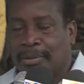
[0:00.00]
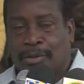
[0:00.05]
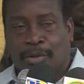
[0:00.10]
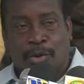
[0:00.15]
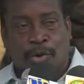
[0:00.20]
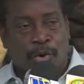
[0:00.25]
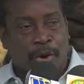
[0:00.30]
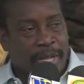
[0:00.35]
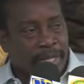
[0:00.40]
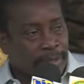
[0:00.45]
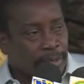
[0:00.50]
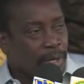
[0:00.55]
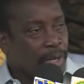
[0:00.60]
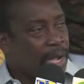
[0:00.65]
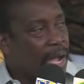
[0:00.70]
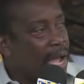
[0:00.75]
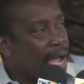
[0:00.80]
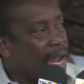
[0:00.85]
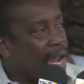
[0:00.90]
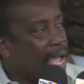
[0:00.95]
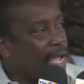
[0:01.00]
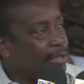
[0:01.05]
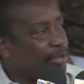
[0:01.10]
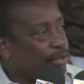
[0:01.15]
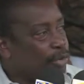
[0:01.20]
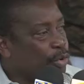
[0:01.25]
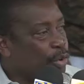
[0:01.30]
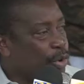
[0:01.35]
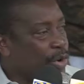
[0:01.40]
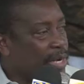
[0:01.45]
You're going to call
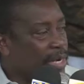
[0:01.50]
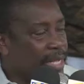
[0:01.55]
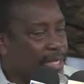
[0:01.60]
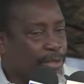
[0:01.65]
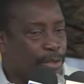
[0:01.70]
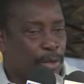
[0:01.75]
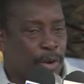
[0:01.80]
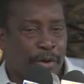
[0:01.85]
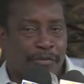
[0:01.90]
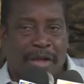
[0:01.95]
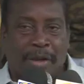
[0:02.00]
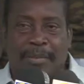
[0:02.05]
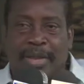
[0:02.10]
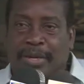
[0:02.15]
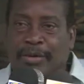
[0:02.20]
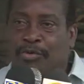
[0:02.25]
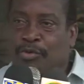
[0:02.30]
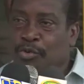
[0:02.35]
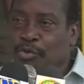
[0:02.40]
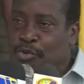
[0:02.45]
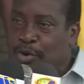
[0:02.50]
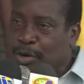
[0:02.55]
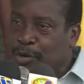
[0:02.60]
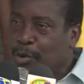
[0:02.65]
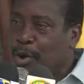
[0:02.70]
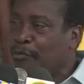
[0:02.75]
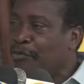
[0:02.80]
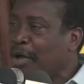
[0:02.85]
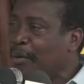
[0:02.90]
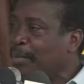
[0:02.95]
Andrew Holness government, road
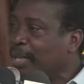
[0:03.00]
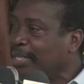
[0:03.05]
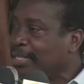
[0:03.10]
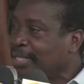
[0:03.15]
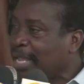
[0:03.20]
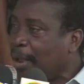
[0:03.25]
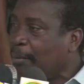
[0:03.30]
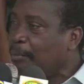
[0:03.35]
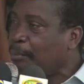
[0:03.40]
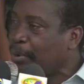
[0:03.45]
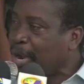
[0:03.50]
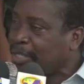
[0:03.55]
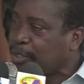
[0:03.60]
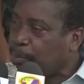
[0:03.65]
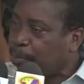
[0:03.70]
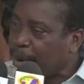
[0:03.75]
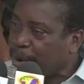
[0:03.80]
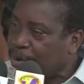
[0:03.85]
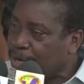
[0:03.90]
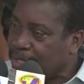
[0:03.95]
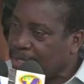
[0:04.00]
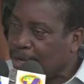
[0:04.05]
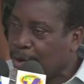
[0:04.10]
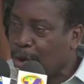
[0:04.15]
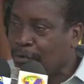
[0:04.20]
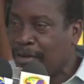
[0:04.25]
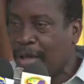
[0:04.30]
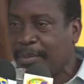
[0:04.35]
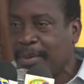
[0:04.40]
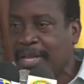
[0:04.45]
government, and prosperity
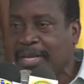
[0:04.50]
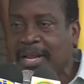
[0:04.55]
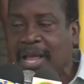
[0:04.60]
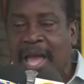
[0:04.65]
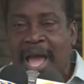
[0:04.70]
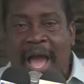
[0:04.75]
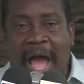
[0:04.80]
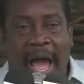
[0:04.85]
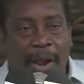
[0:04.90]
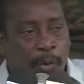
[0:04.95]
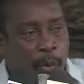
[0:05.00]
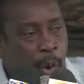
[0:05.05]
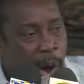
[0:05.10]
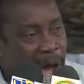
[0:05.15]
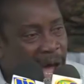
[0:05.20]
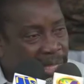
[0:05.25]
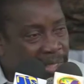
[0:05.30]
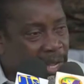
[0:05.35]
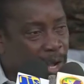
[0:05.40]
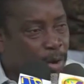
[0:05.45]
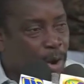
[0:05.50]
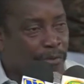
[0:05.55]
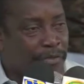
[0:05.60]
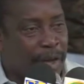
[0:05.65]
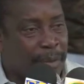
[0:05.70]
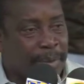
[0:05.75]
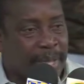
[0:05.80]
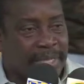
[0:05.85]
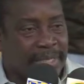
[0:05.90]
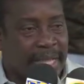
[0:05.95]
government, and water
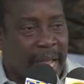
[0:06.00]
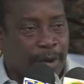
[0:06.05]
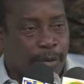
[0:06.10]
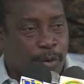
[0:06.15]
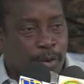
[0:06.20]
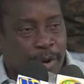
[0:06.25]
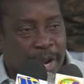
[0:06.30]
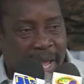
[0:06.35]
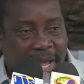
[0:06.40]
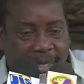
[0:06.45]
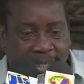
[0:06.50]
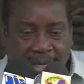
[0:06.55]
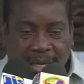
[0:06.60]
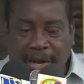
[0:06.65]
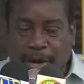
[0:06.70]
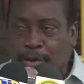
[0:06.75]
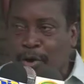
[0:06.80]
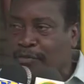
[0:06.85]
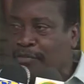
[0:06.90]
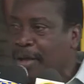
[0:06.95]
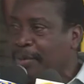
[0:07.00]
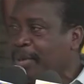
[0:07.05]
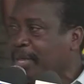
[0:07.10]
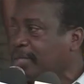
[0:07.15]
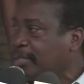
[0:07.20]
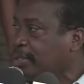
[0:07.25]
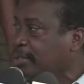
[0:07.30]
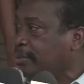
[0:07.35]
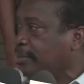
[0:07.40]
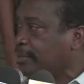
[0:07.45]
government, and good health care government.